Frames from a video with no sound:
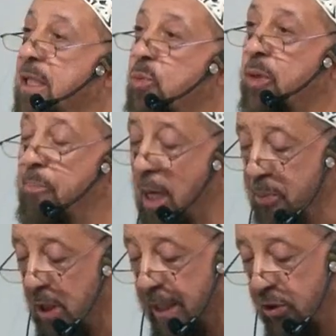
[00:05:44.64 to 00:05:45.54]
us with
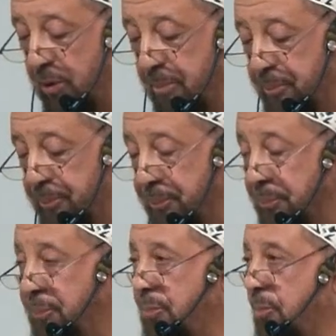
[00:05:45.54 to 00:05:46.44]
population.
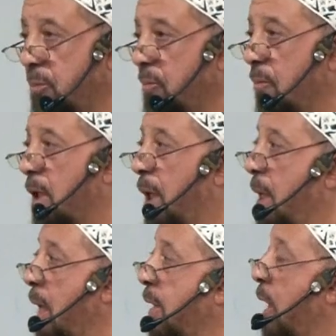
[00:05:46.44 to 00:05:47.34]

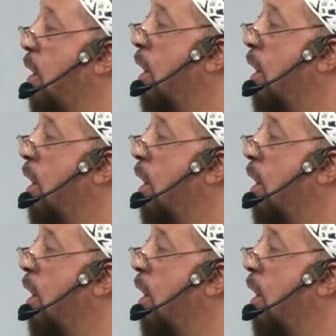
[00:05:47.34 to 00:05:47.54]
Allah